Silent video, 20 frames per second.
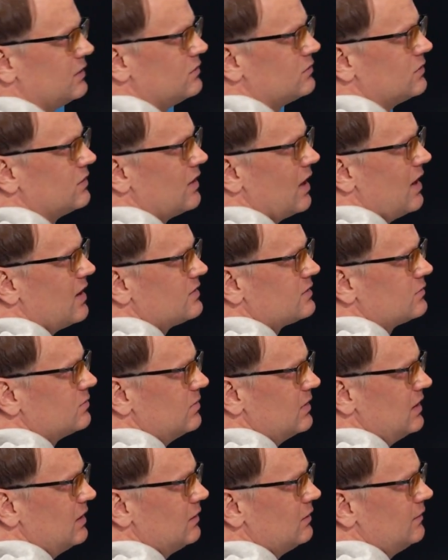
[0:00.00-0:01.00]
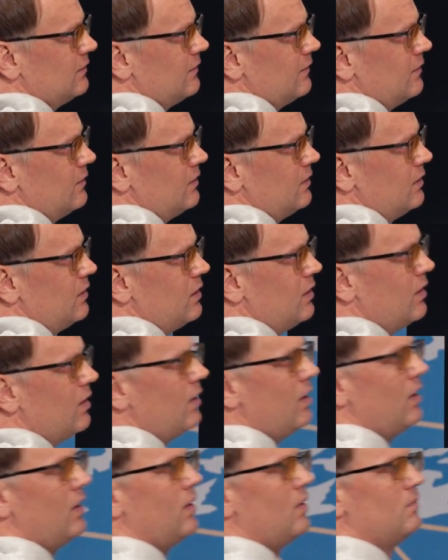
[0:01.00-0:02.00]
into the S3
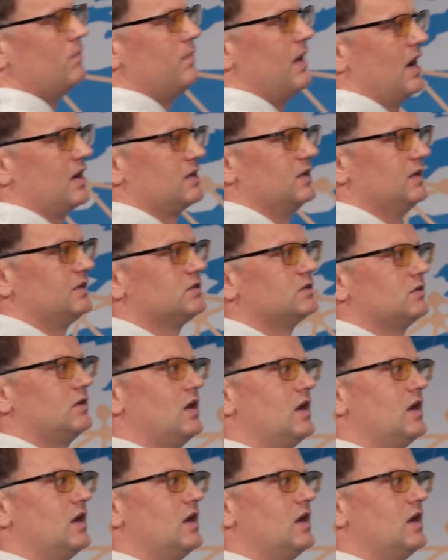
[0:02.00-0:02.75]
bucket